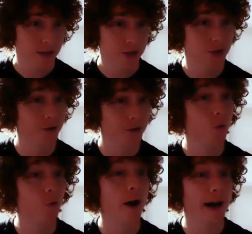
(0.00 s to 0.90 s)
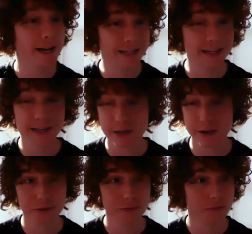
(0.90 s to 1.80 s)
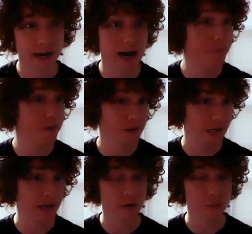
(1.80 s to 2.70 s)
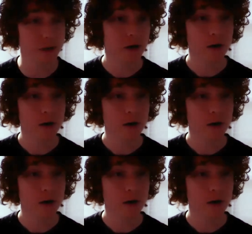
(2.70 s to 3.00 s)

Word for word: So, you know, one idea here, an obvious idea would be,